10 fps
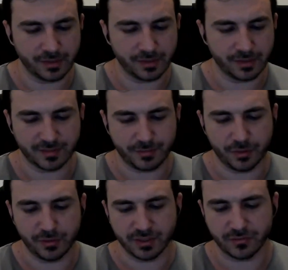the
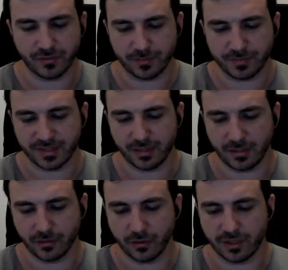experience of upselling
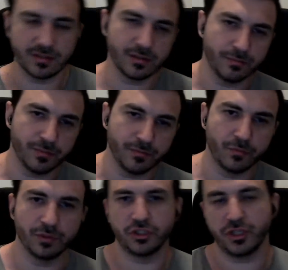and cross-selling
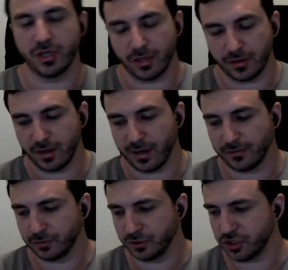before the checkout and
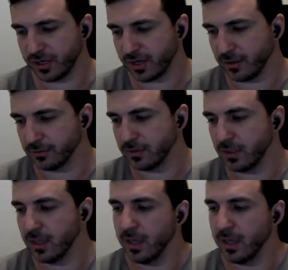after the checkout.